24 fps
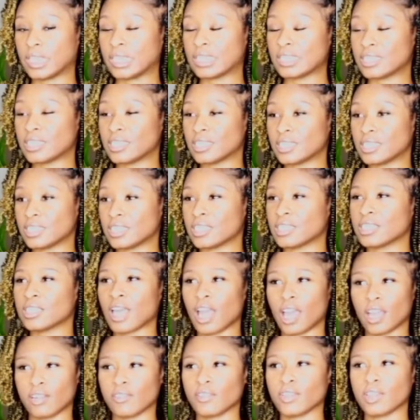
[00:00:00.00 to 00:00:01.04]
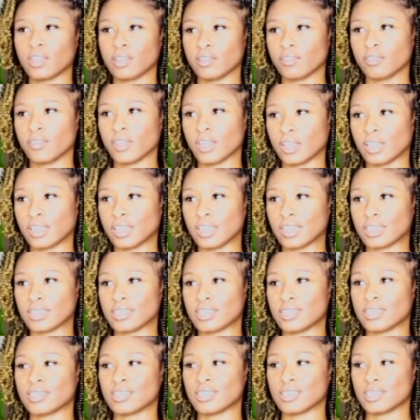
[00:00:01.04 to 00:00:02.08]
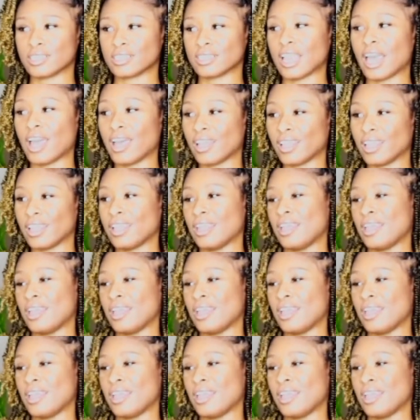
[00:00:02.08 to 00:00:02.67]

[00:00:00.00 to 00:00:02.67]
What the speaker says: it's kind of a good feeling because it's not,